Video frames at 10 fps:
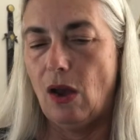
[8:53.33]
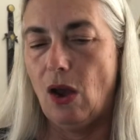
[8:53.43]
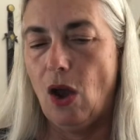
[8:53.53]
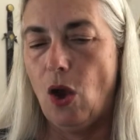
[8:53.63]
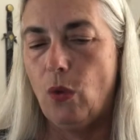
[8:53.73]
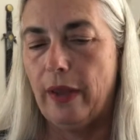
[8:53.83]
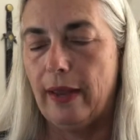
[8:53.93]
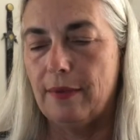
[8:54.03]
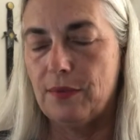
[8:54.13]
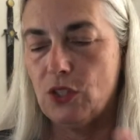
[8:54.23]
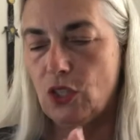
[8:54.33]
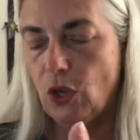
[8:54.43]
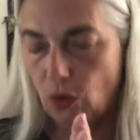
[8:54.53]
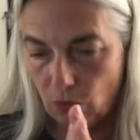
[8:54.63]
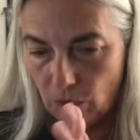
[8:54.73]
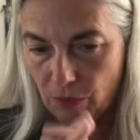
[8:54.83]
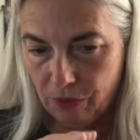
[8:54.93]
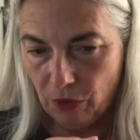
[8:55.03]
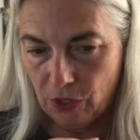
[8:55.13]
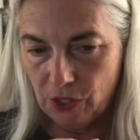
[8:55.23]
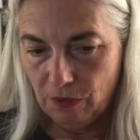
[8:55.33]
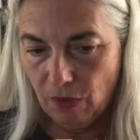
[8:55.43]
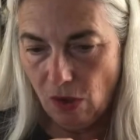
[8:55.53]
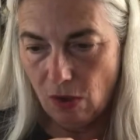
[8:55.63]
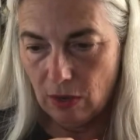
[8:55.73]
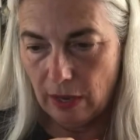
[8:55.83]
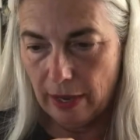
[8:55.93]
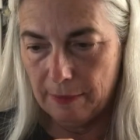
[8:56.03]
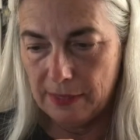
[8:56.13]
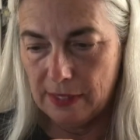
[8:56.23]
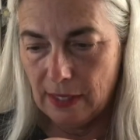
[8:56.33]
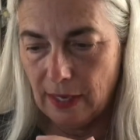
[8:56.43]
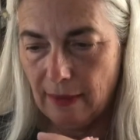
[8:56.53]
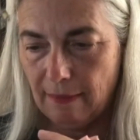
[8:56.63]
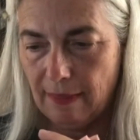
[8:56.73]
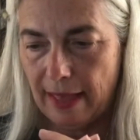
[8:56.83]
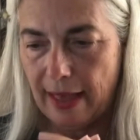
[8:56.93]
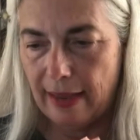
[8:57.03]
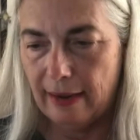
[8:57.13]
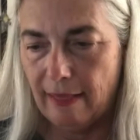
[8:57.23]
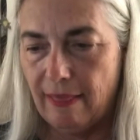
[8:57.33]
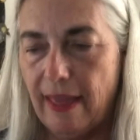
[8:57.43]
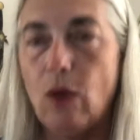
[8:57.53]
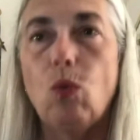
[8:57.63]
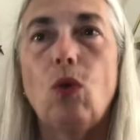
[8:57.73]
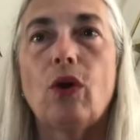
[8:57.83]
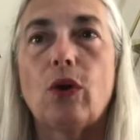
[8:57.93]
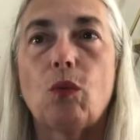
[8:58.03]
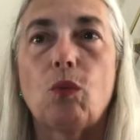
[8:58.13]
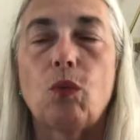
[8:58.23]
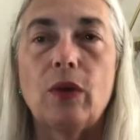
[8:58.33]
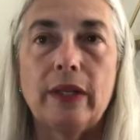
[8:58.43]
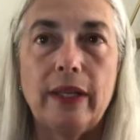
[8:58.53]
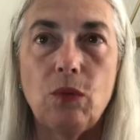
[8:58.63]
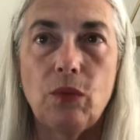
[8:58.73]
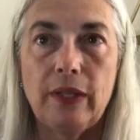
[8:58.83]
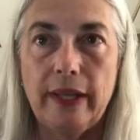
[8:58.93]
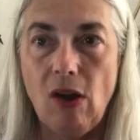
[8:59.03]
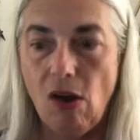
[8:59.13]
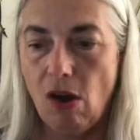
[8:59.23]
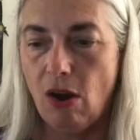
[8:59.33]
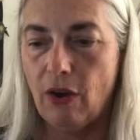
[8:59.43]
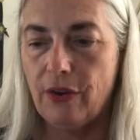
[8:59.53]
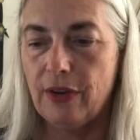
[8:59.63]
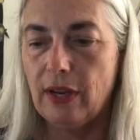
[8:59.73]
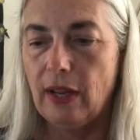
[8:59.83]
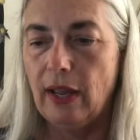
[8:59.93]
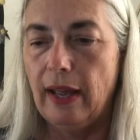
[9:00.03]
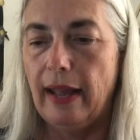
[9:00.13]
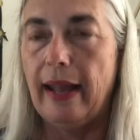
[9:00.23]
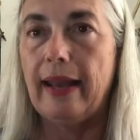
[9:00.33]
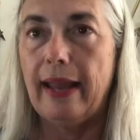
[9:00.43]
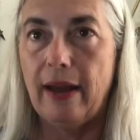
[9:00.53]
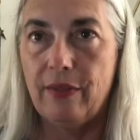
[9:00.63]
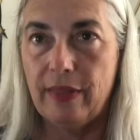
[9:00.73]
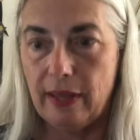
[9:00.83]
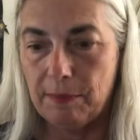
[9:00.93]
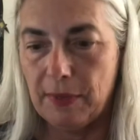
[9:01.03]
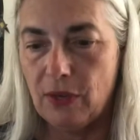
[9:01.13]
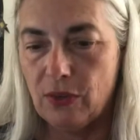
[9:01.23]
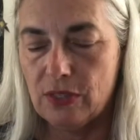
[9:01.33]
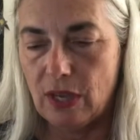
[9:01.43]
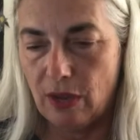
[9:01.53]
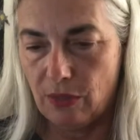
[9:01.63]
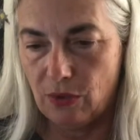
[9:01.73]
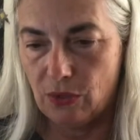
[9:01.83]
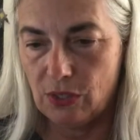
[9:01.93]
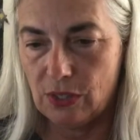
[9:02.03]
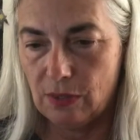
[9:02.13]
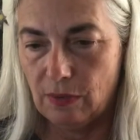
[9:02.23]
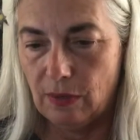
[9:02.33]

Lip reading: Okay, so first of all, I'm seeing that they work really, really hard at how they appear to others.